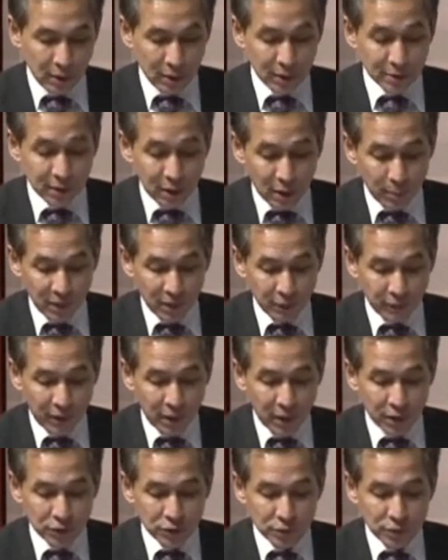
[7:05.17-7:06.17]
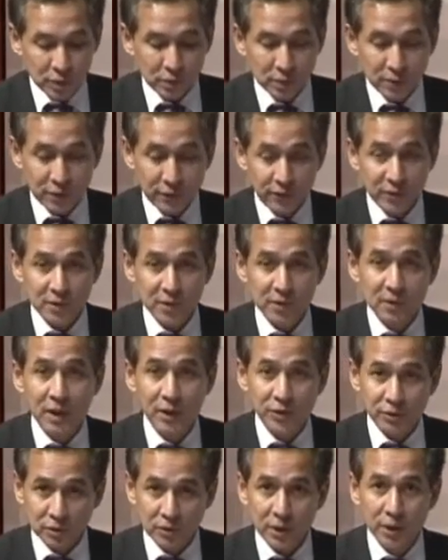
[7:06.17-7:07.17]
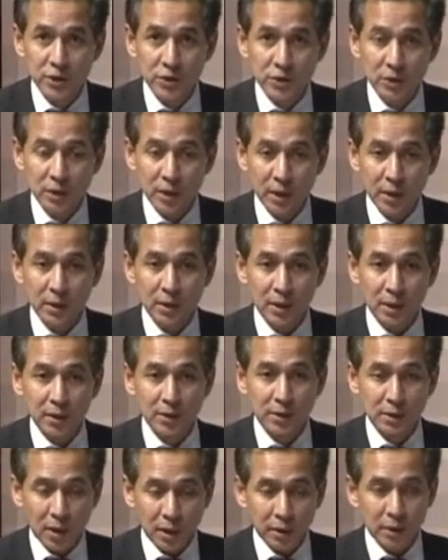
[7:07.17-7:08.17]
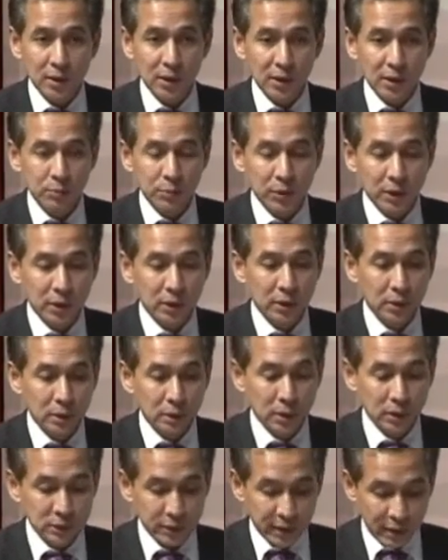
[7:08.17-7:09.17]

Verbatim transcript: Islamic financial services legislation, and that is currently being uh,